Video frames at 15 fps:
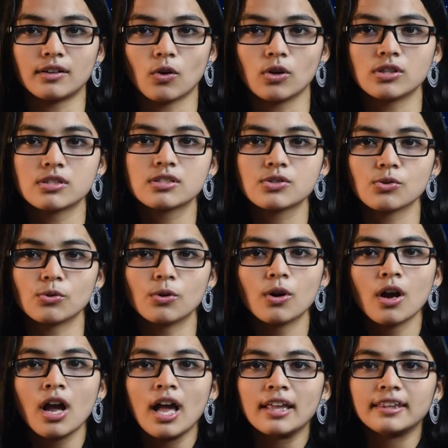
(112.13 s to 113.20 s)
at all. So
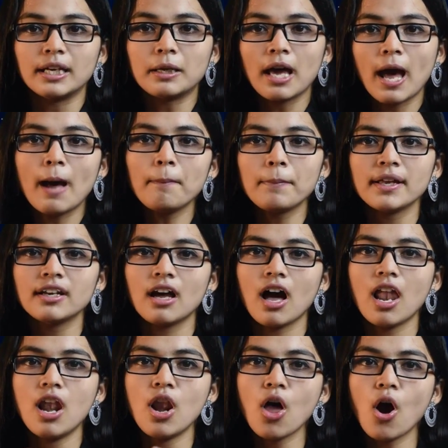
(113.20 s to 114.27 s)
that happen
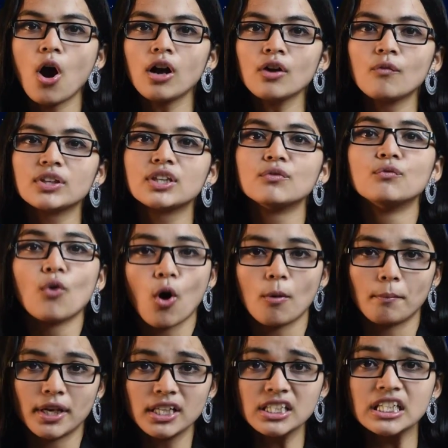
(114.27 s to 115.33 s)
along with the
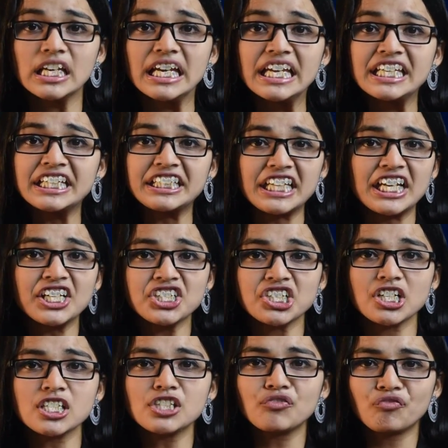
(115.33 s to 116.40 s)
vomit,
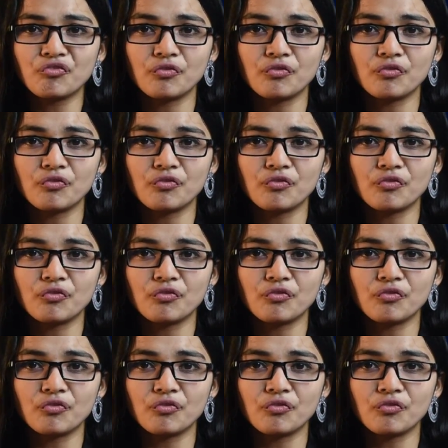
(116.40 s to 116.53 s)
irritations,